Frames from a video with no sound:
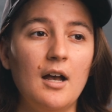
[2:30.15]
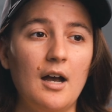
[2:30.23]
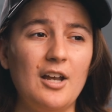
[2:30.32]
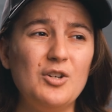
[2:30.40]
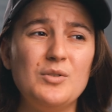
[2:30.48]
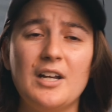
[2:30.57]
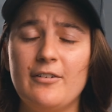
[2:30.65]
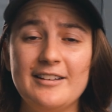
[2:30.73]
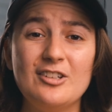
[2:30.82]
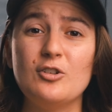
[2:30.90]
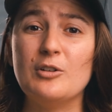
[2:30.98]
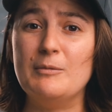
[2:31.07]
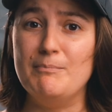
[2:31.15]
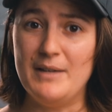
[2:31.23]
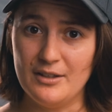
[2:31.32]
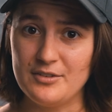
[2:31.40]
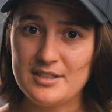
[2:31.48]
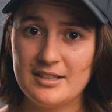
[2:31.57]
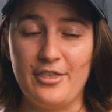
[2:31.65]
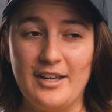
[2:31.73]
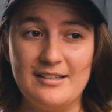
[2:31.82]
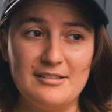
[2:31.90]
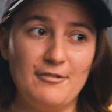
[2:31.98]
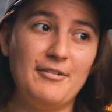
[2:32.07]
You definitely could melt things.